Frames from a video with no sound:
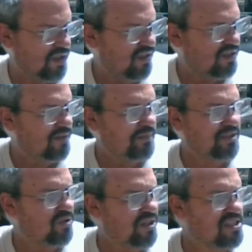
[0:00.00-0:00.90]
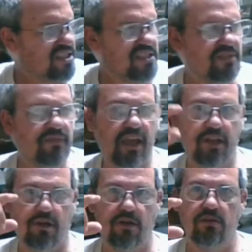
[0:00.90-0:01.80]
The B26
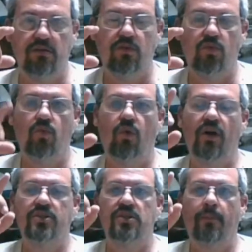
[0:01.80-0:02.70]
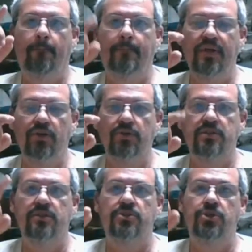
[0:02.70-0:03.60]
Invader was
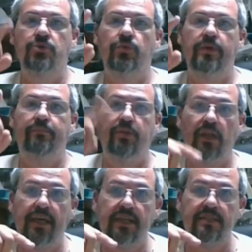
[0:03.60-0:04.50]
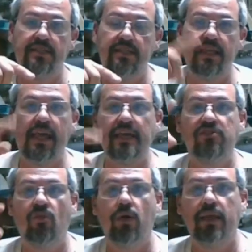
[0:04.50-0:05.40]
built to replace the
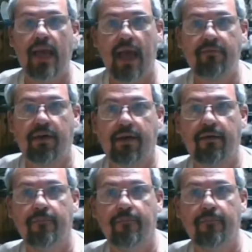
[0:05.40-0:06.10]
A20 Havoc,